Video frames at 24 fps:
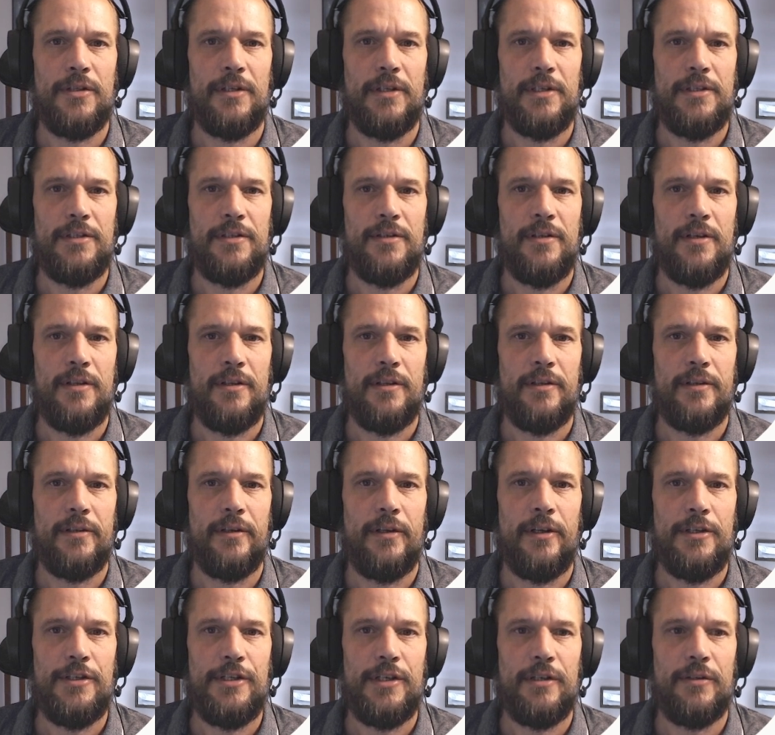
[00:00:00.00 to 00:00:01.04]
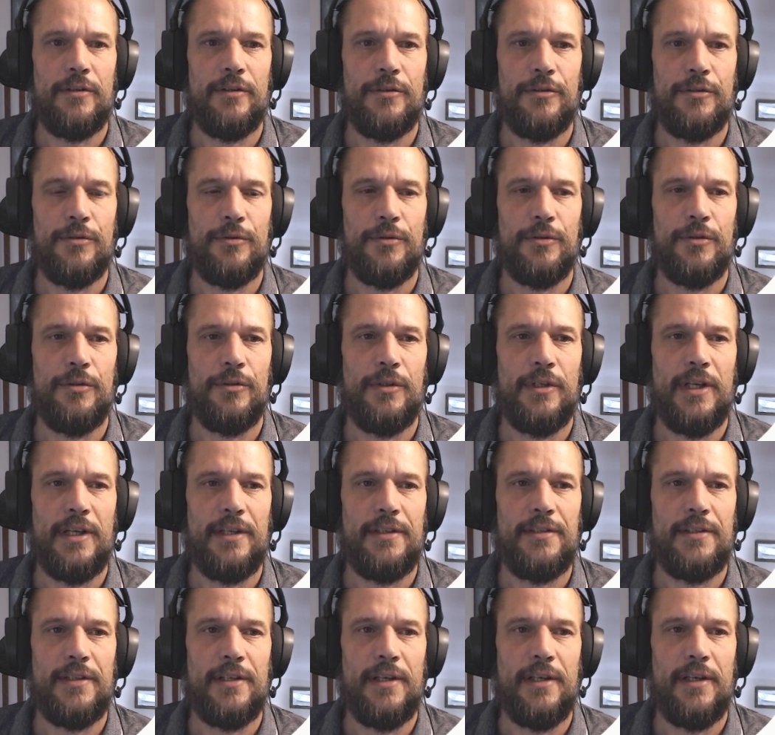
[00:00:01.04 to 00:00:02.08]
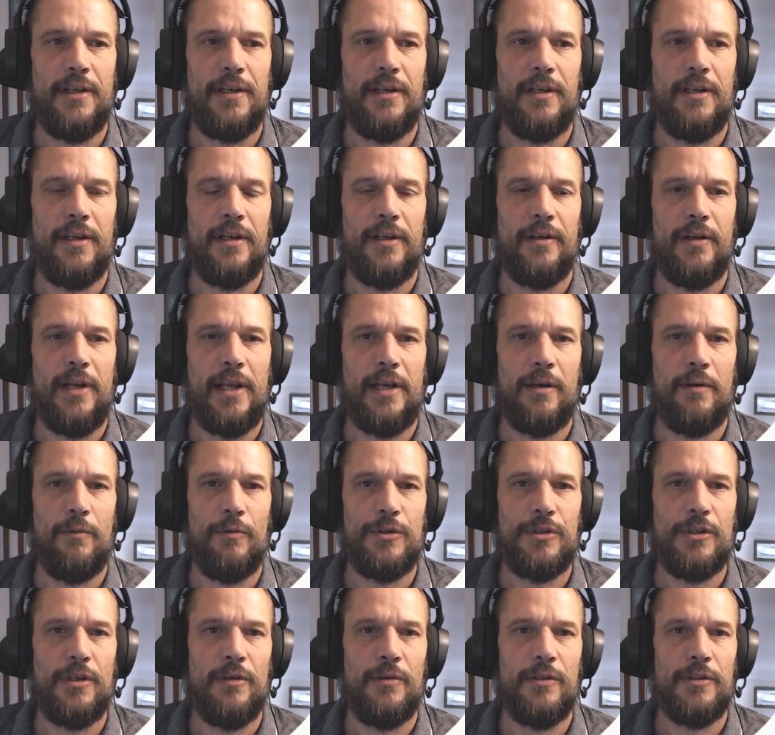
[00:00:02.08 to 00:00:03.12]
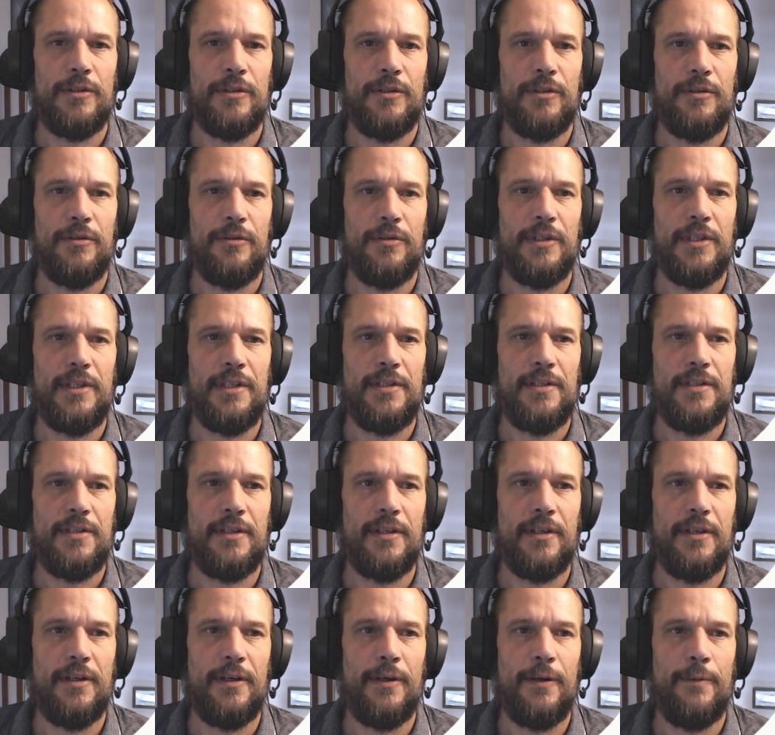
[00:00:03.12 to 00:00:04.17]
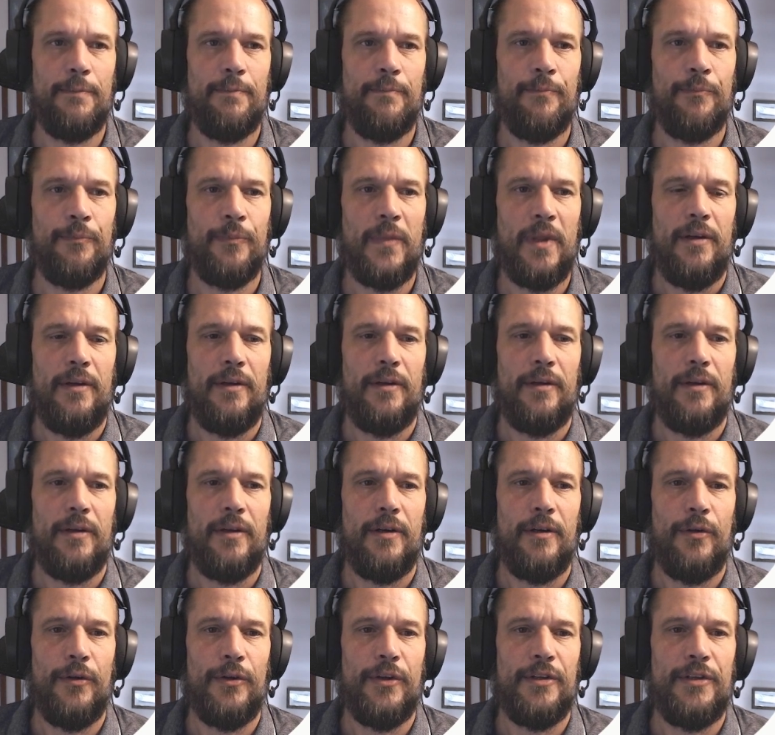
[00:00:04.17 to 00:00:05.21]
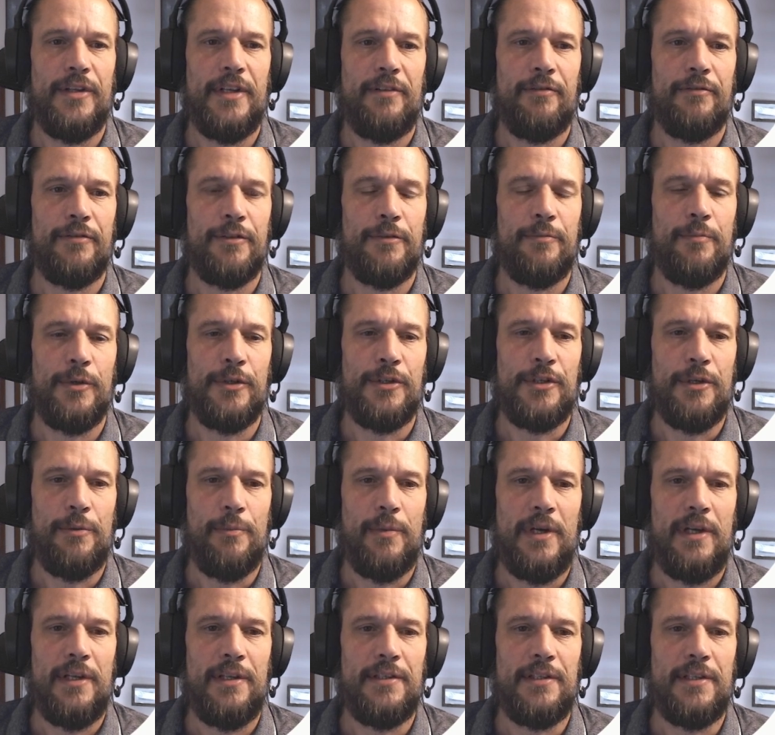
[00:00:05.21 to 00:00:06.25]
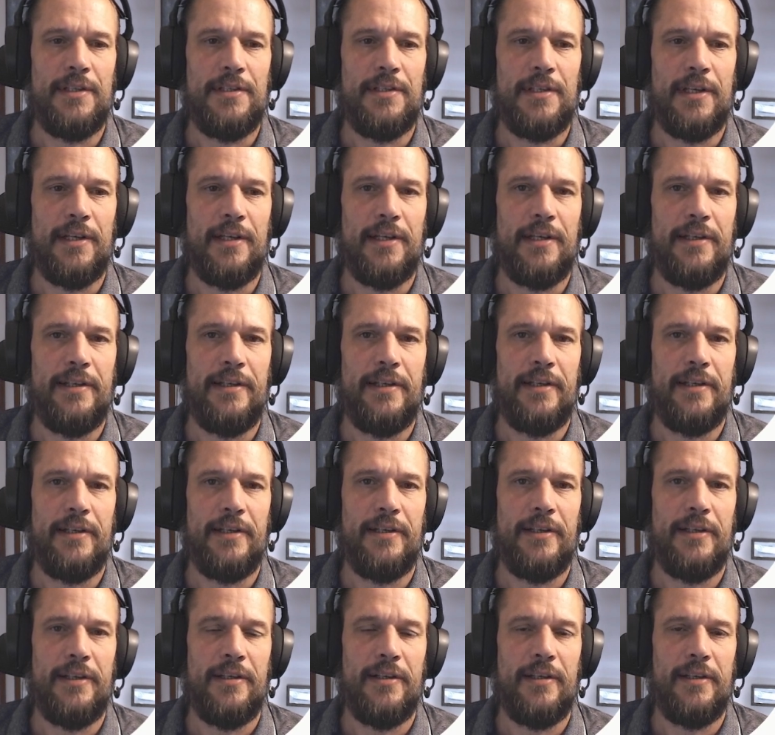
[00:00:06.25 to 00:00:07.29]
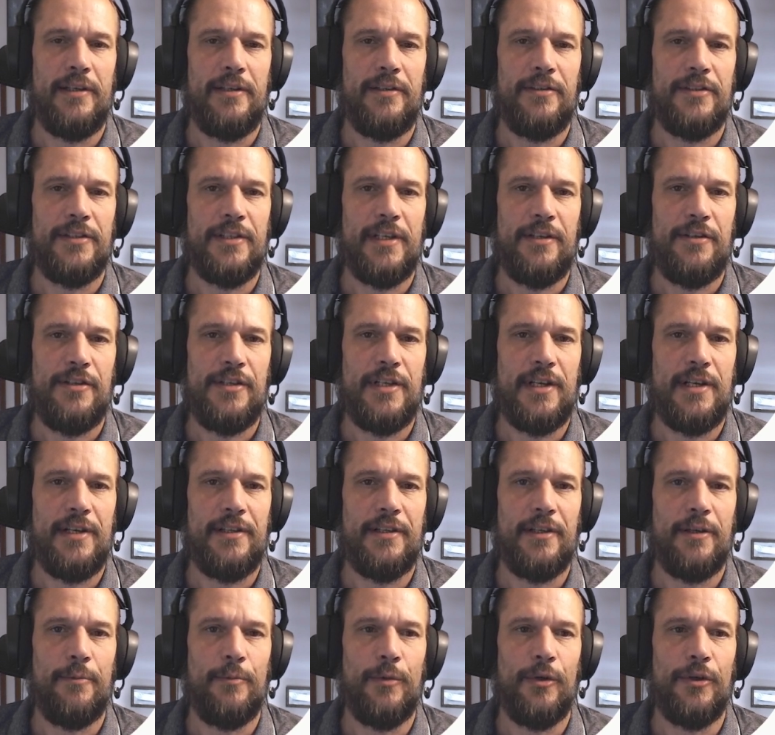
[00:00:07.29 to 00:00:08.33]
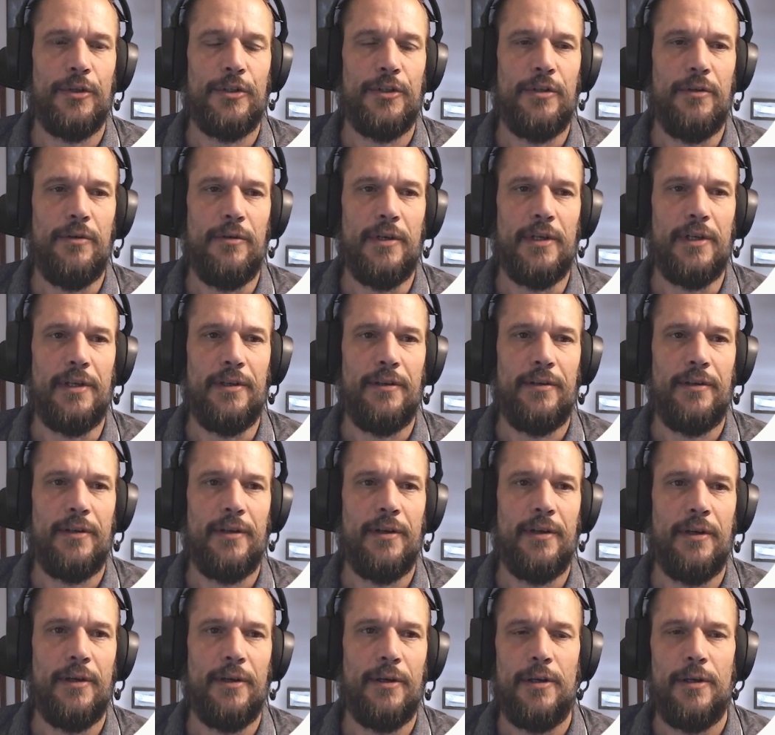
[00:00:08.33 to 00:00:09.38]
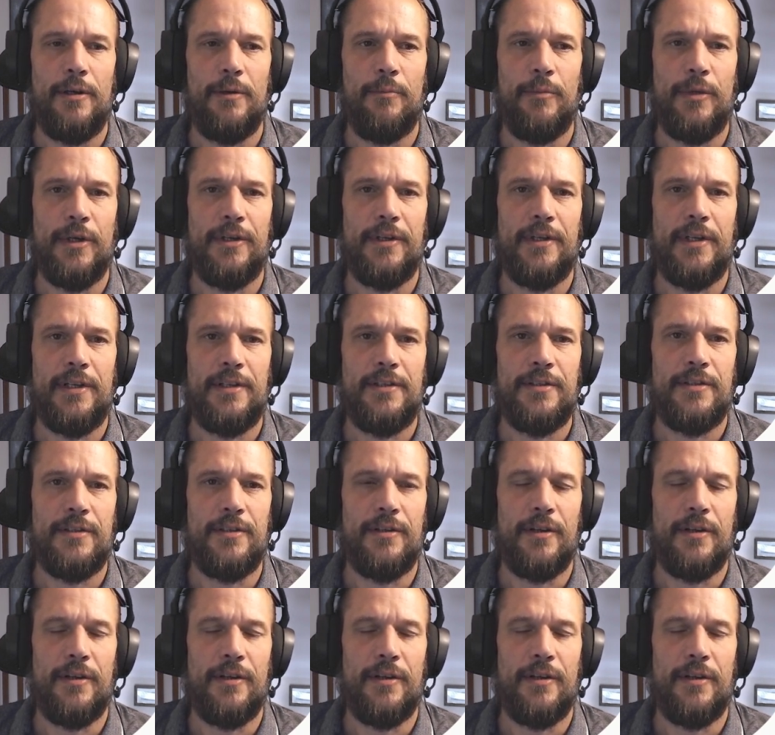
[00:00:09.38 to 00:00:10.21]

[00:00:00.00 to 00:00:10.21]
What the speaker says: it's not logical to do that in, like I was going to do this, all the different possibilities and instantiate them on unit. But that's